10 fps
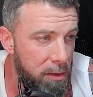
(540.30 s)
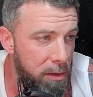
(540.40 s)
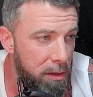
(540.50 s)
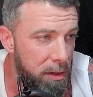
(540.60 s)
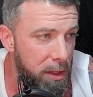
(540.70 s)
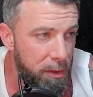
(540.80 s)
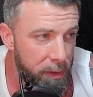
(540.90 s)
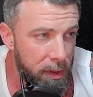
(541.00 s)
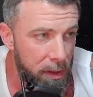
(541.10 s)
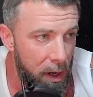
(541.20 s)

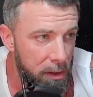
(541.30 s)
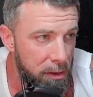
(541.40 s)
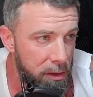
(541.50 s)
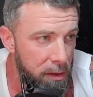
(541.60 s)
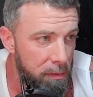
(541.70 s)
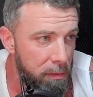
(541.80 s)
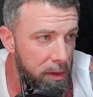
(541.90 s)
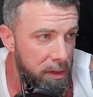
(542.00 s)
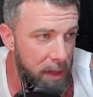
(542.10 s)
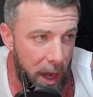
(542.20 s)
continuing an auction and
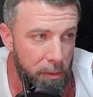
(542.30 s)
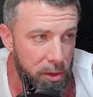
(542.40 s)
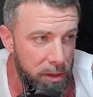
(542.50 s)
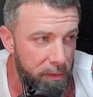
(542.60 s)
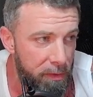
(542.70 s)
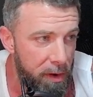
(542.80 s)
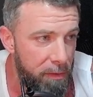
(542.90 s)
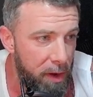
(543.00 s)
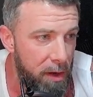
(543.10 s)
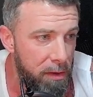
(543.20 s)
establishing fair
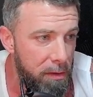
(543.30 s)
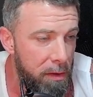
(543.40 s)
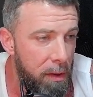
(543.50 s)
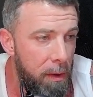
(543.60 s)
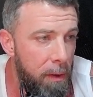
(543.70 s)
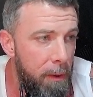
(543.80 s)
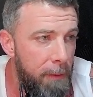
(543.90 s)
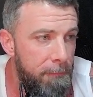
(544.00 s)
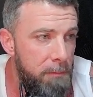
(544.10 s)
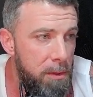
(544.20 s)
value.
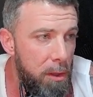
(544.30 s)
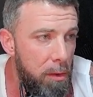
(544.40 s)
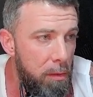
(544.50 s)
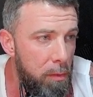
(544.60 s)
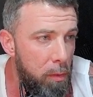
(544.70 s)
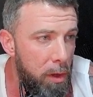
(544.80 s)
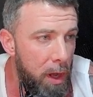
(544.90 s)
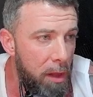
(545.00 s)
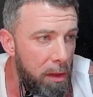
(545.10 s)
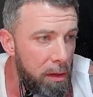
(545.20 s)
So we're
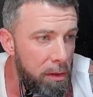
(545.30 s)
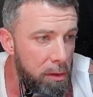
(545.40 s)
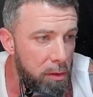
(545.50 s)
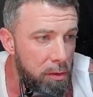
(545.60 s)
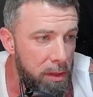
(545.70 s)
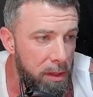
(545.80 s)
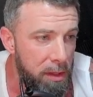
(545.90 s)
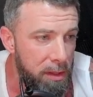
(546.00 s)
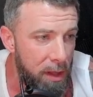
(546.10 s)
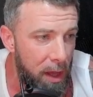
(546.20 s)
not using
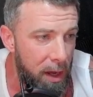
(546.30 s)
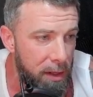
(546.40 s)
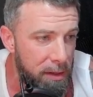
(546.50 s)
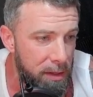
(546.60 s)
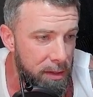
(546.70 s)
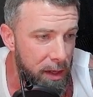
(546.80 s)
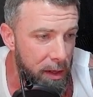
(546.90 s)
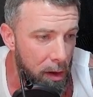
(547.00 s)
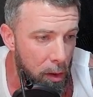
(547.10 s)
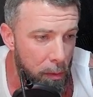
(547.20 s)
these lines as saying,
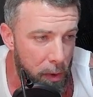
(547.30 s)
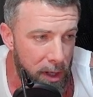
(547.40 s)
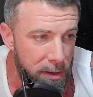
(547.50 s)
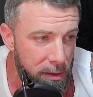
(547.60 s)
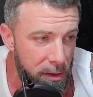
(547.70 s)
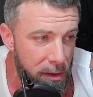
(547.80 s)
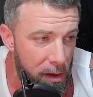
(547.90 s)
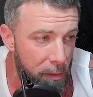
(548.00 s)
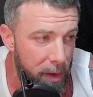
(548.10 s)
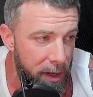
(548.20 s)
oh, price is going to
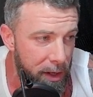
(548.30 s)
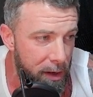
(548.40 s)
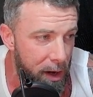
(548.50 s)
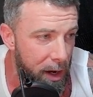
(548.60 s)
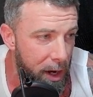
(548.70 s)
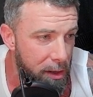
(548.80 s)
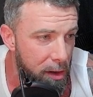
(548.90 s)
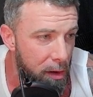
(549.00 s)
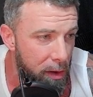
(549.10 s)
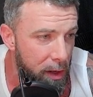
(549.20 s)
come back here. I
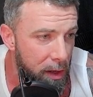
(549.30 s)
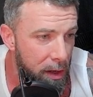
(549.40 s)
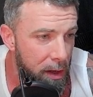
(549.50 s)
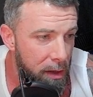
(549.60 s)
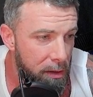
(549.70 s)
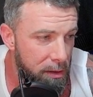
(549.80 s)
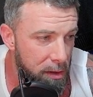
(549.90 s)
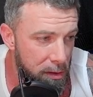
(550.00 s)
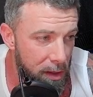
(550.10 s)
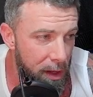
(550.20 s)
know it because
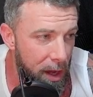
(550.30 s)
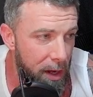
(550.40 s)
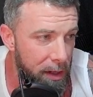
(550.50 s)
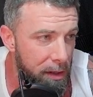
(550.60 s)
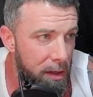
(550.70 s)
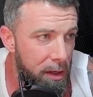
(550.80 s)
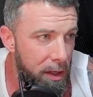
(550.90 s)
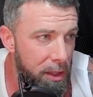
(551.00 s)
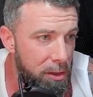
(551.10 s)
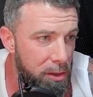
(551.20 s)
there's a line.
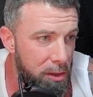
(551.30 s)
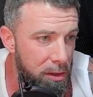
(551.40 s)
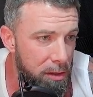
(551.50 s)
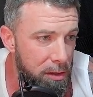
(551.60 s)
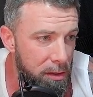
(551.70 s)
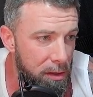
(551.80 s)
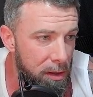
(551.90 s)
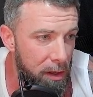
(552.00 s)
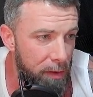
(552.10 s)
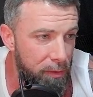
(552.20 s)
It's just
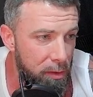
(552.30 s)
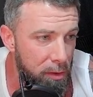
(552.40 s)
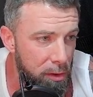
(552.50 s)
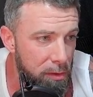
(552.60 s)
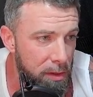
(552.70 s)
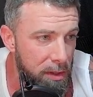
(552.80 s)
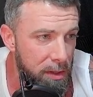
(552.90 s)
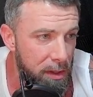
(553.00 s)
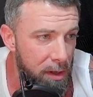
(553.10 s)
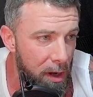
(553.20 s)
if you use this
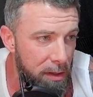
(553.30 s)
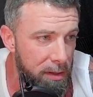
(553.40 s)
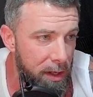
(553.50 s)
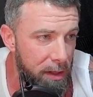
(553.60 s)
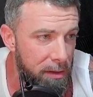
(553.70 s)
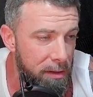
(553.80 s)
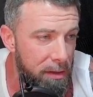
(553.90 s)
in context,